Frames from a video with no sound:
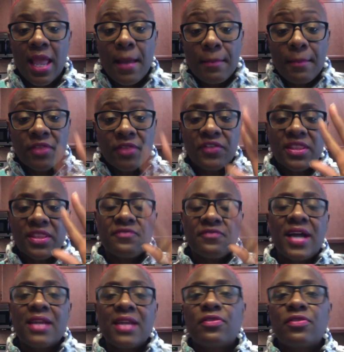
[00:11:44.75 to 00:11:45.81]
the fifth and
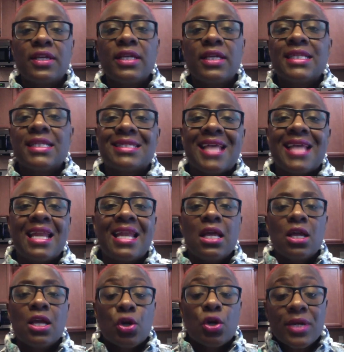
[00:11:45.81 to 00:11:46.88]
final thing is that
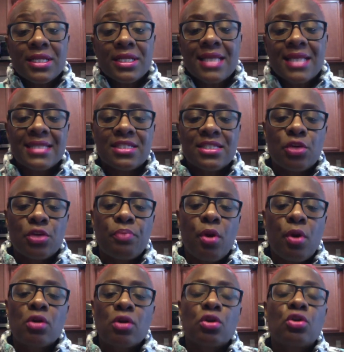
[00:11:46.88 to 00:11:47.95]
criticizing your
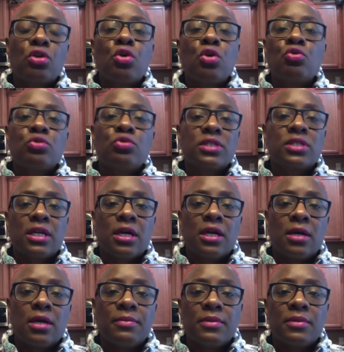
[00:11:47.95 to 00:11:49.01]
partner goes
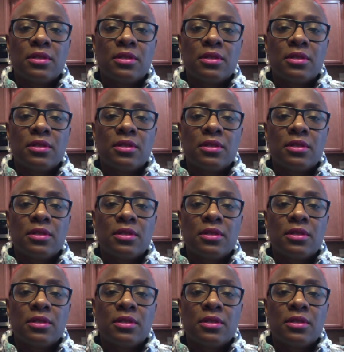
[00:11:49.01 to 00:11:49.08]
um,